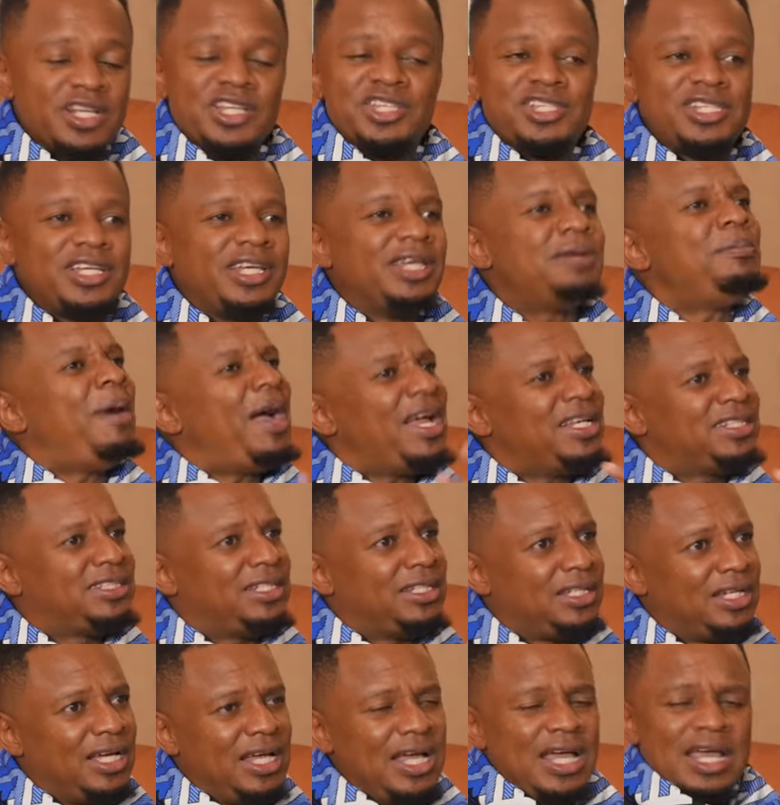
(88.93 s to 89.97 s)
Richie,
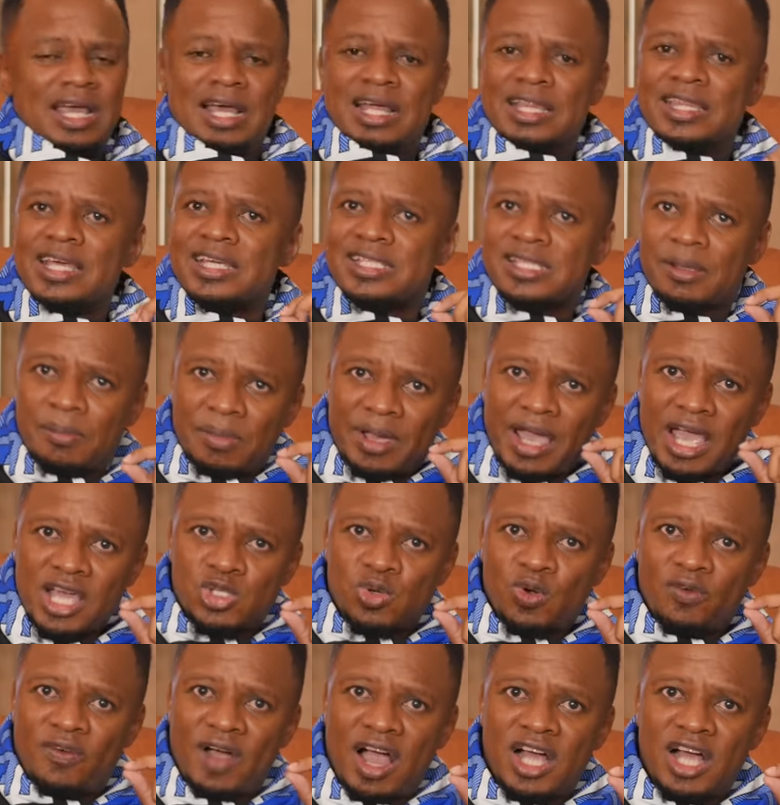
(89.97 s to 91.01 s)
imagine, there's some
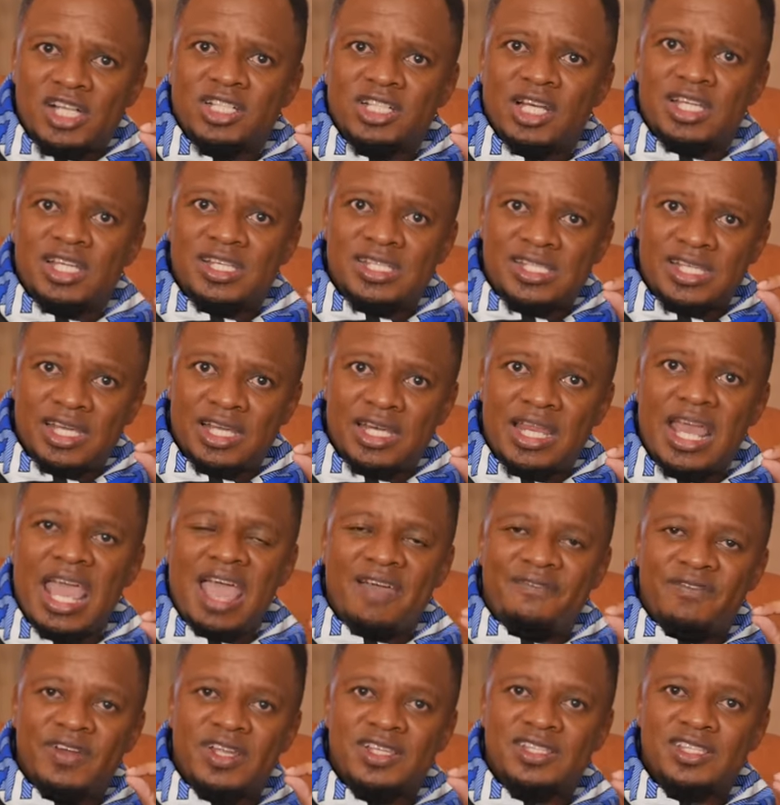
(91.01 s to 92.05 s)
guys who have actually said
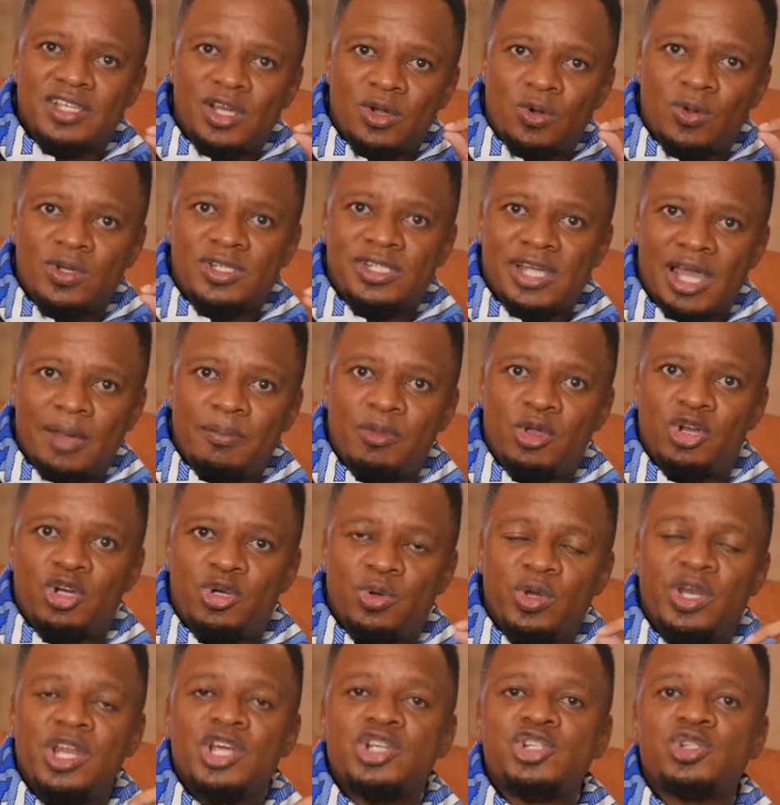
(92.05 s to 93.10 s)
every single time you're
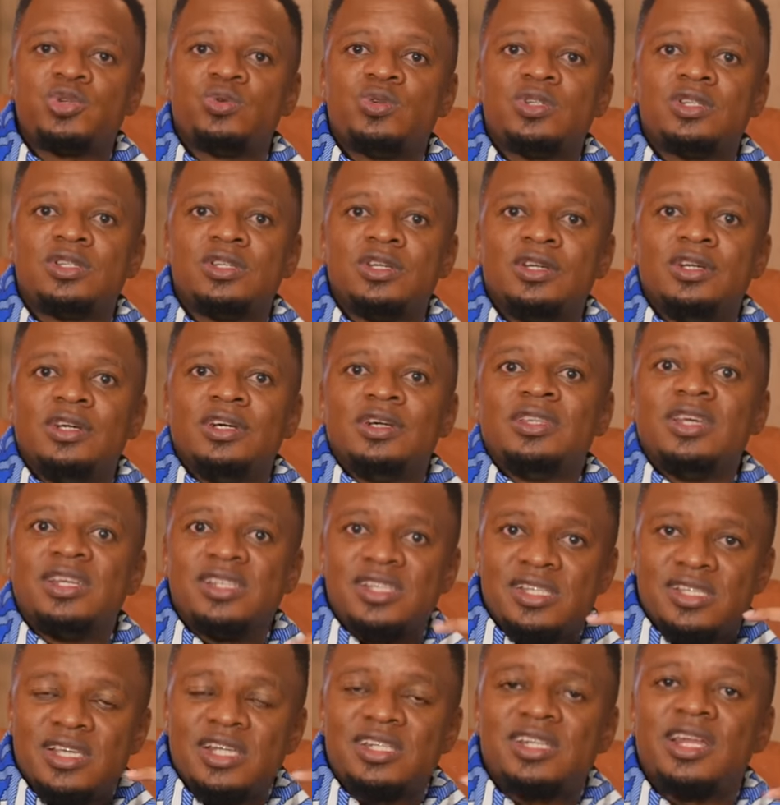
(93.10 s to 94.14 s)
doing a shoot, there's
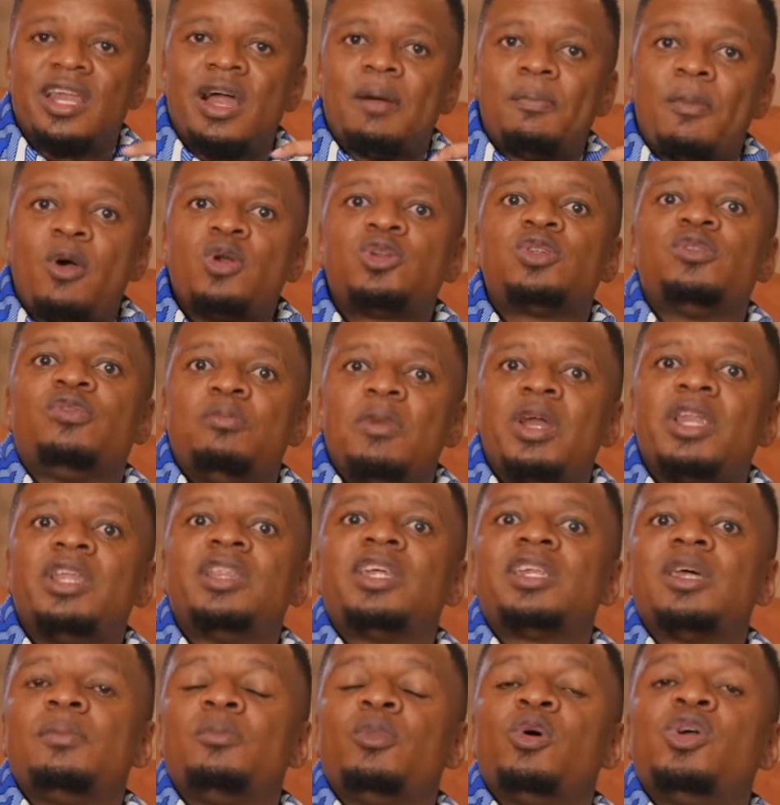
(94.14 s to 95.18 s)
a certain amount of money
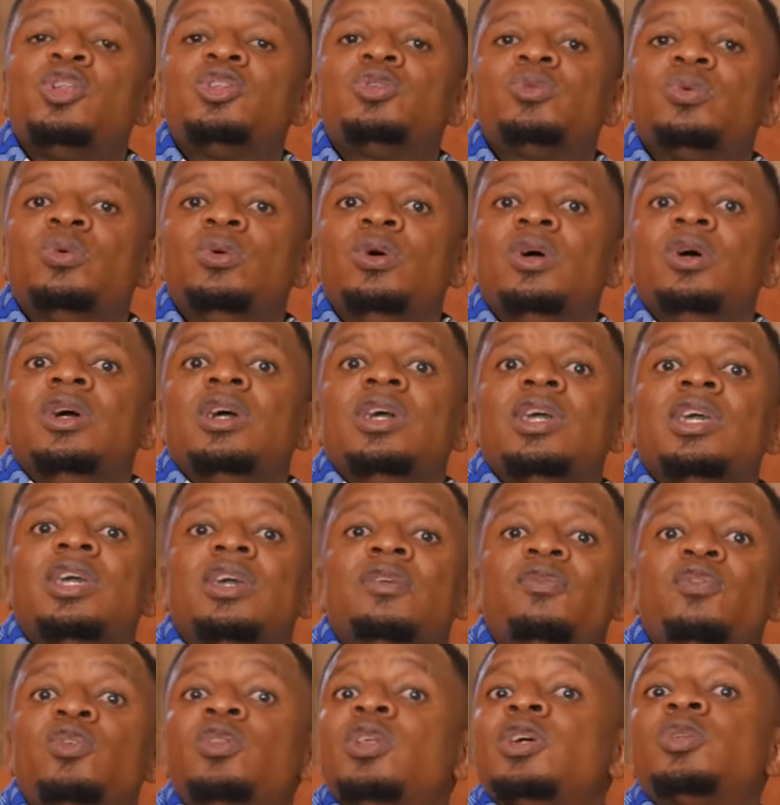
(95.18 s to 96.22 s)
that I'm going to
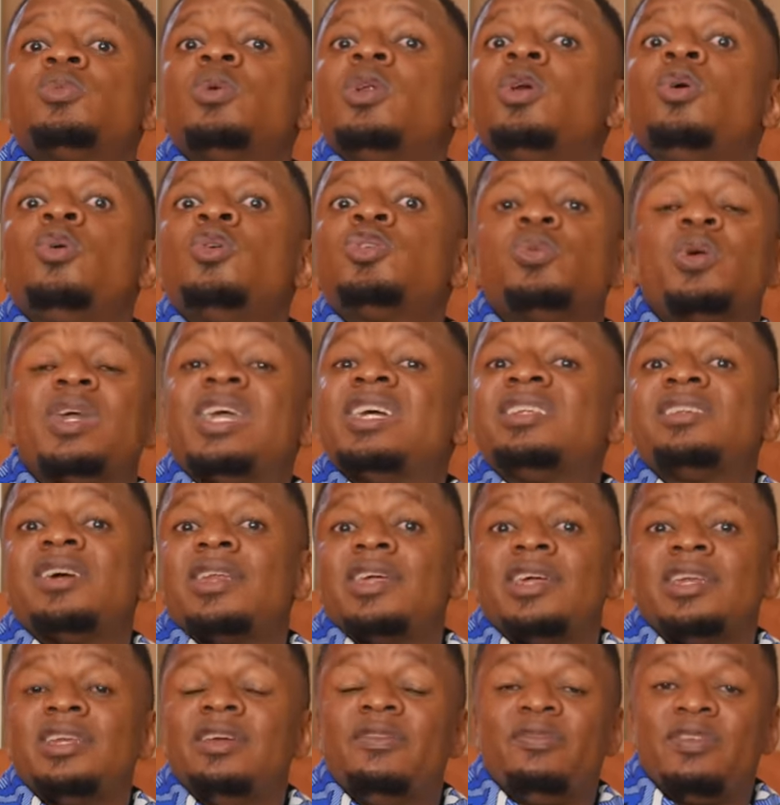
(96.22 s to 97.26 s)
give you that will go to
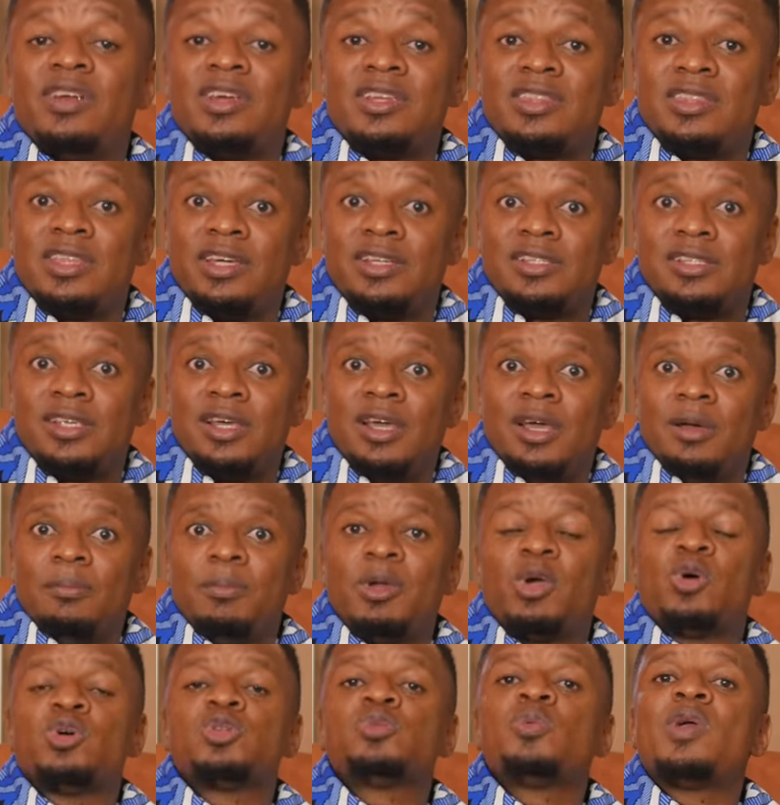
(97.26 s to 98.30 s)
catering different things
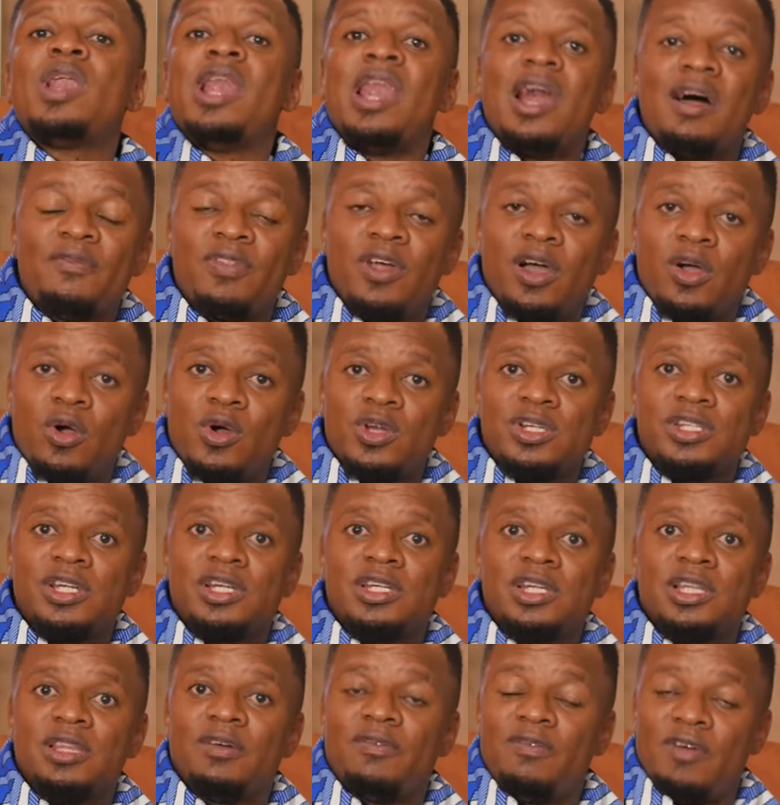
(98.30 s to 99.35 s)
because we love the
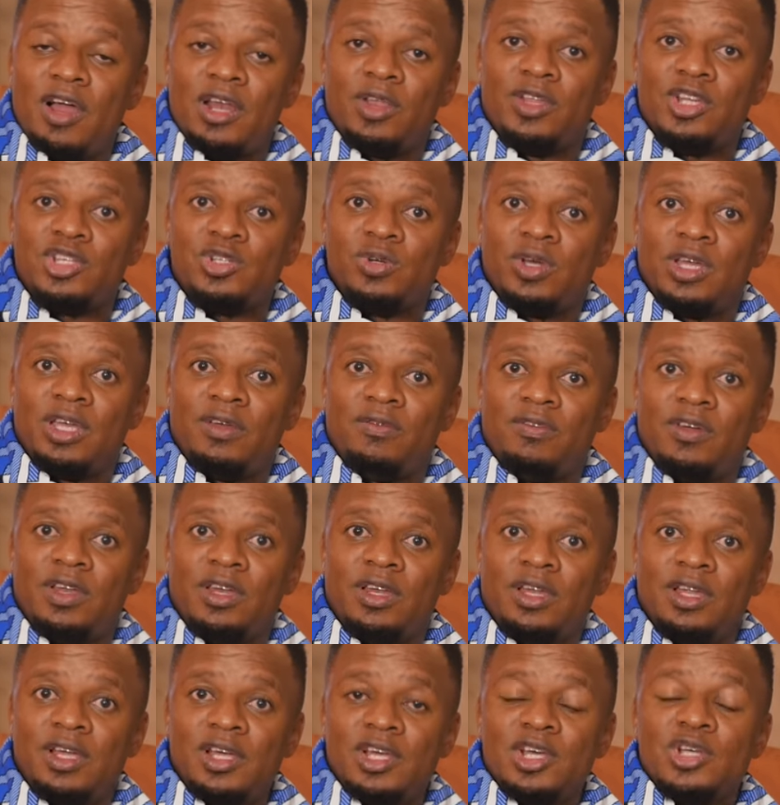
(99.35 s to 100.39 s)
content and the value that you're
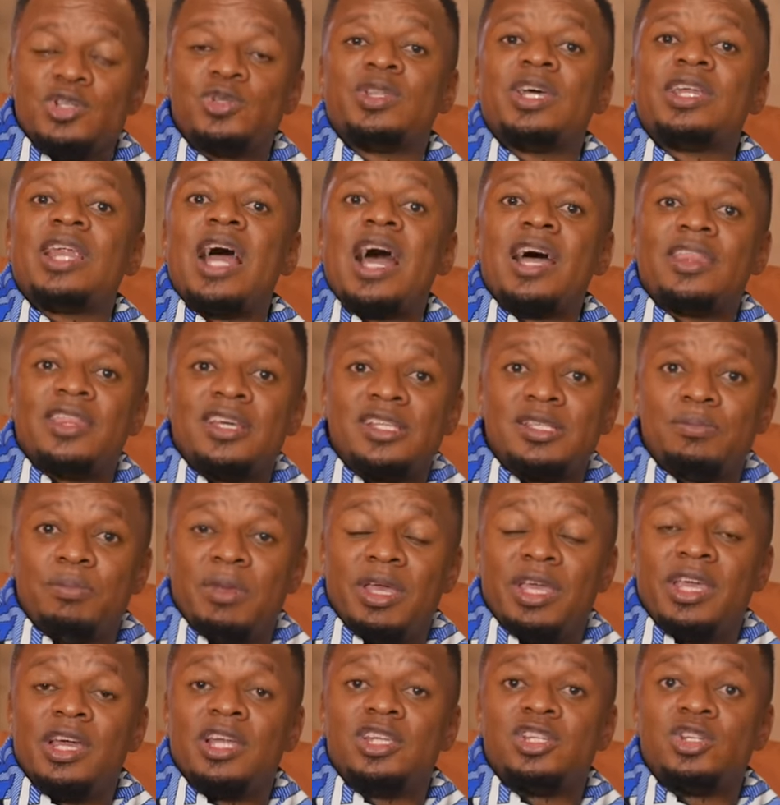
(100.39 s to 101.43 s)
giving so that others may
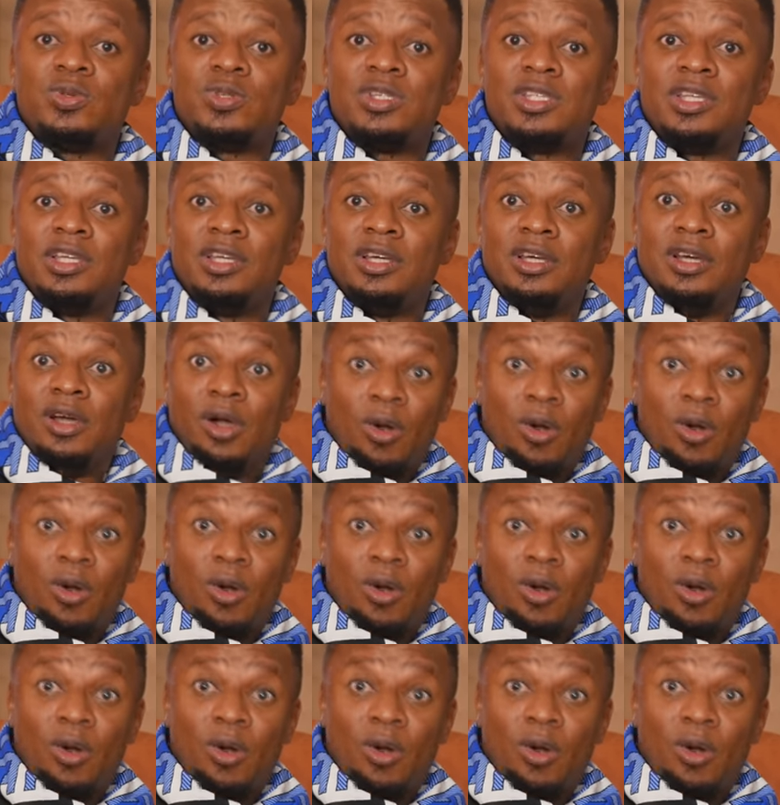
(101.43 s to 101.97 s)
get to see.